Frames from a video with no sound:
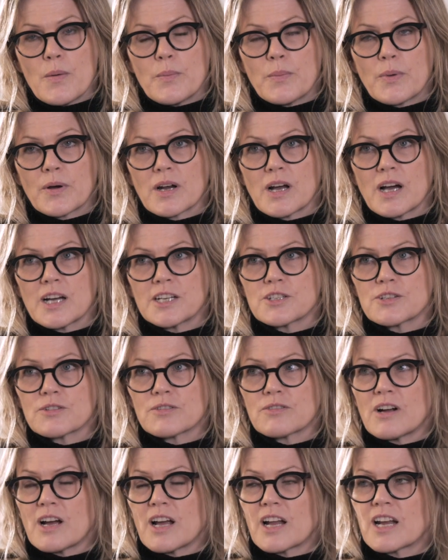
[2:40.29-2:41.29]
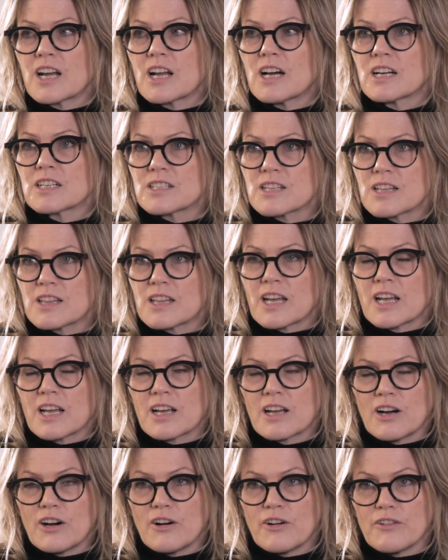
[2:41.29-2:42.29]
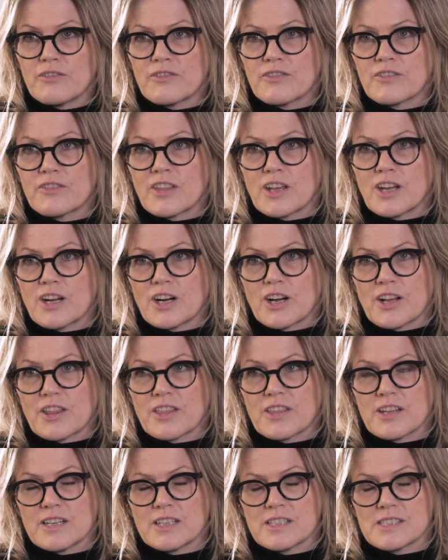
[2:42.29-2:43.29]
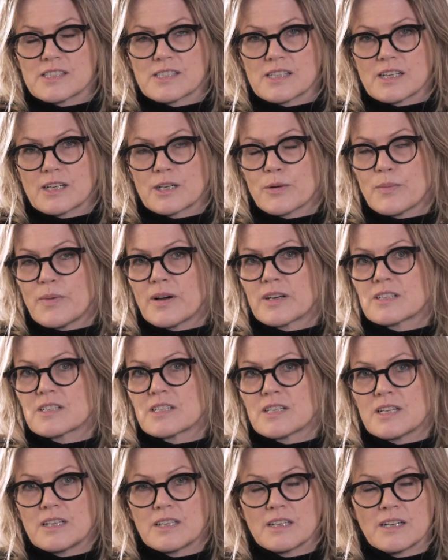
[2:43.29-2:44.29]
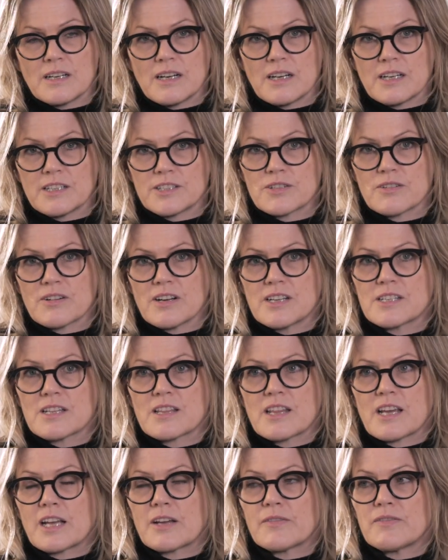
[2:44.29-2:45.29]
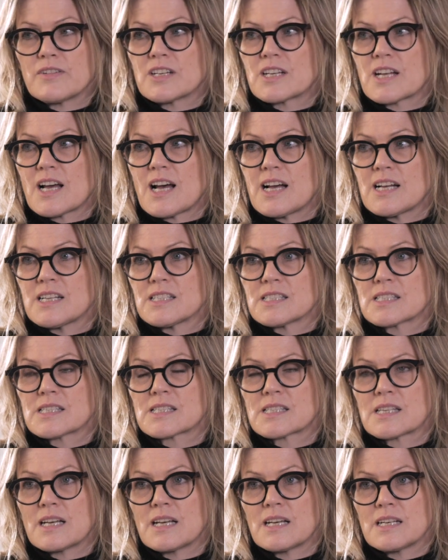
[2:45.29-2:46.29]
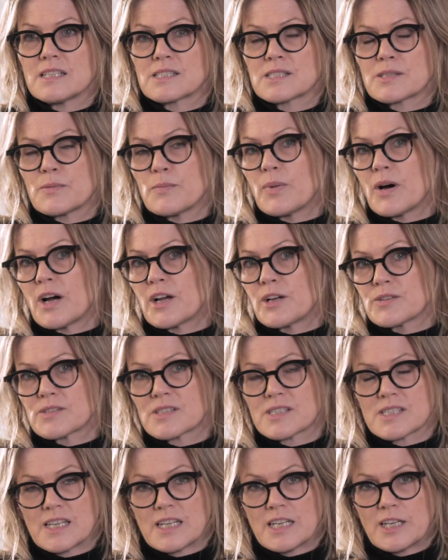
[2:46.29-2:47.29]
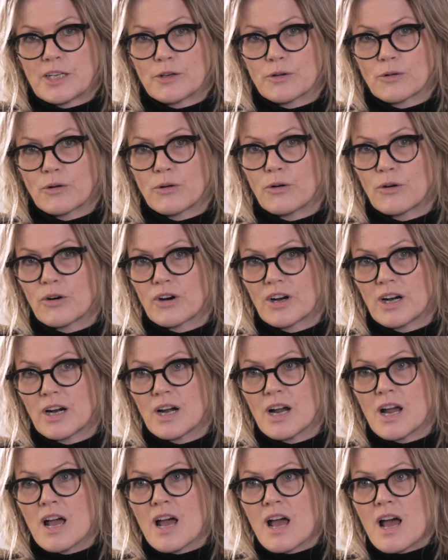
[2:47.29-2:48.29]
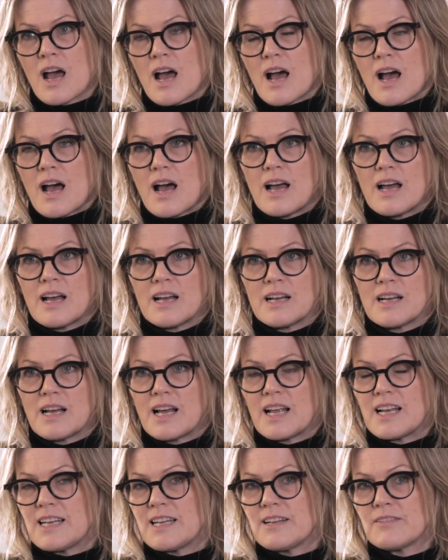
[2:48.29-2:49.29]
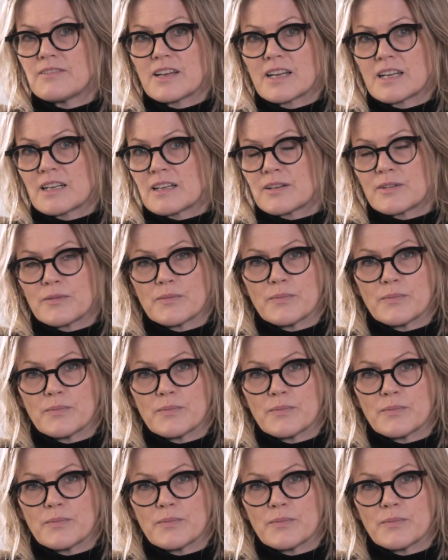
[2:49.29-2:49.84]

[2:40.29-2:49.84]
But I try not to think of the earth as a commodity. I try to think of it as a symbiocene or a living